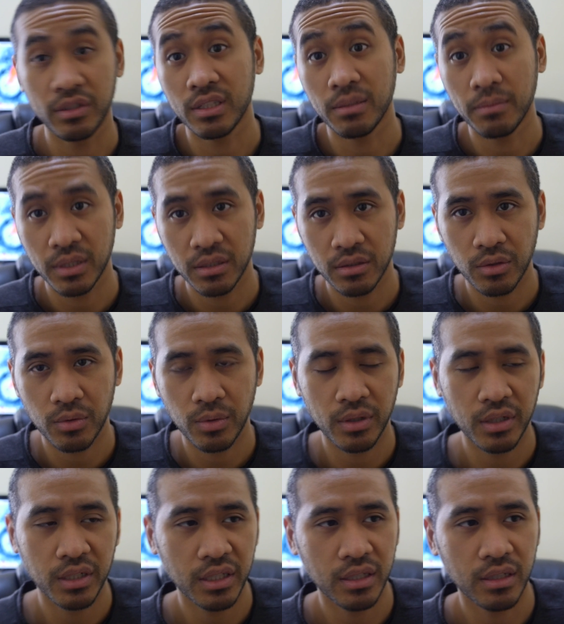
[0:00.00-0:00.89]
very similar to
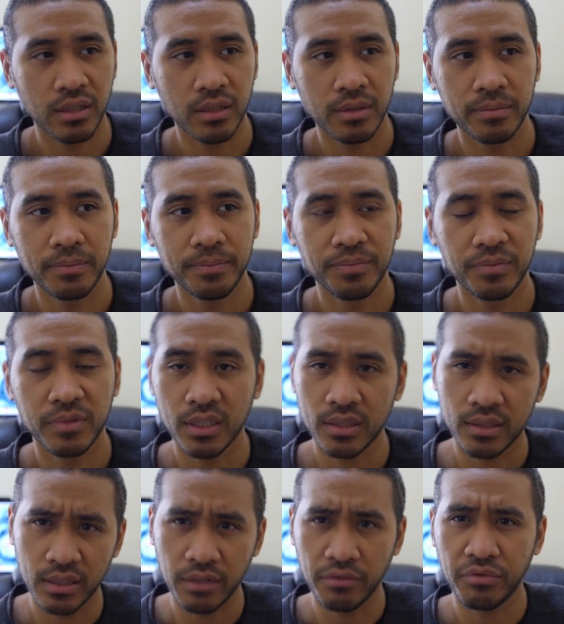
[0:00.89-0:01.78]
QWERTY,
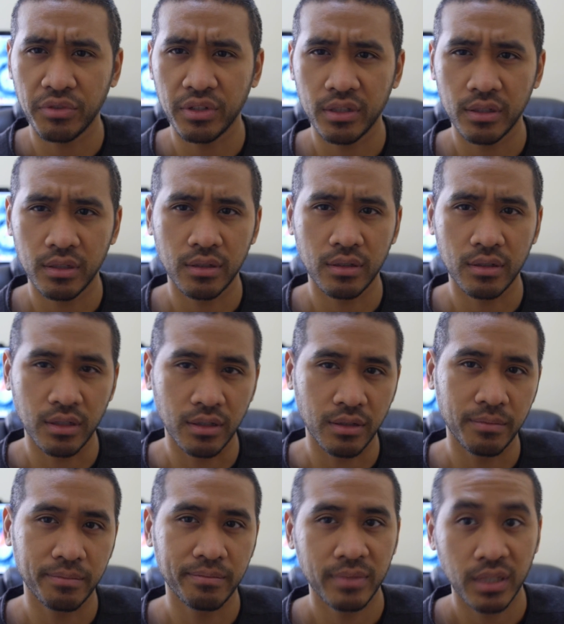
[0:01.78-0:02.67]
just different
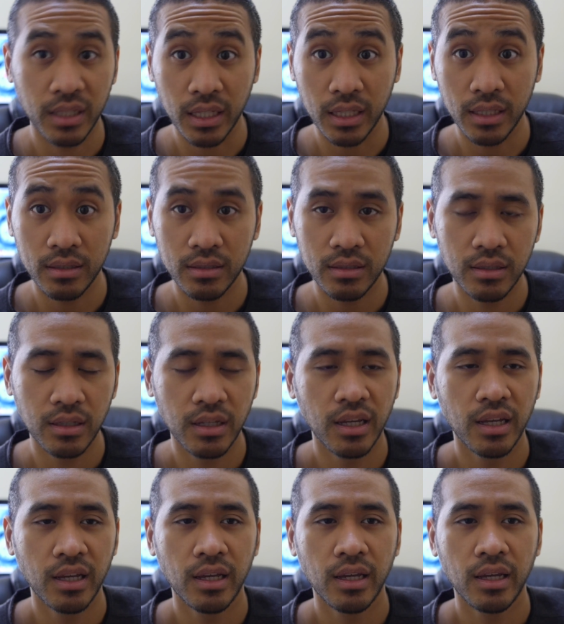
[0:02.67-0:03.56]
keys.
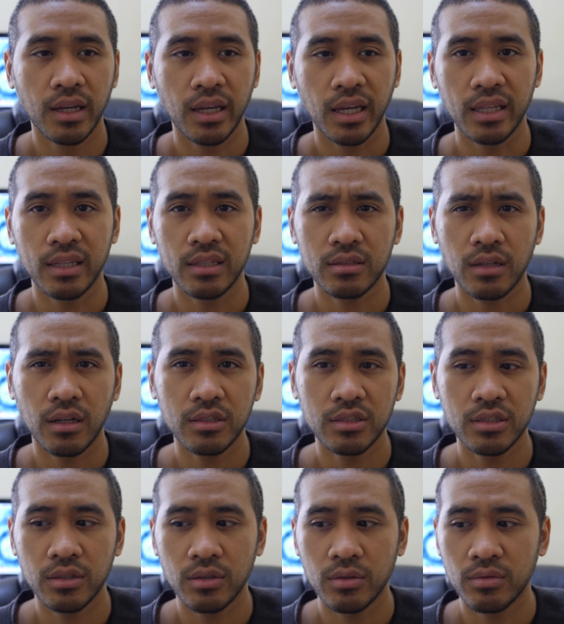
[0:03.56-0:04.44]
And there's
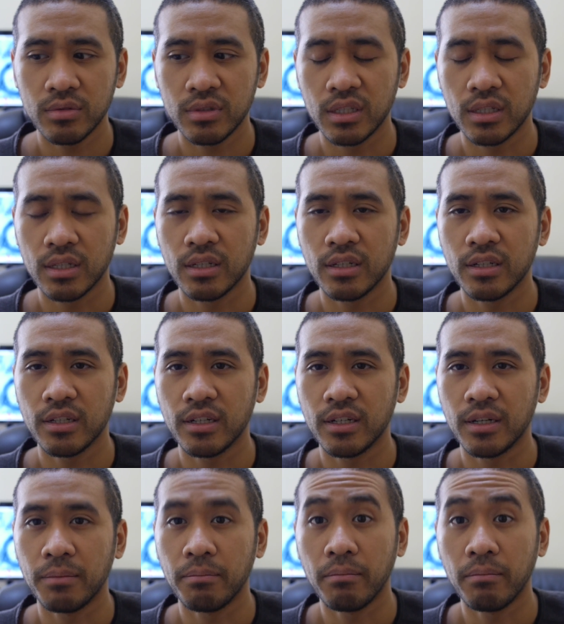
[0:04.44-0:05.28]
also the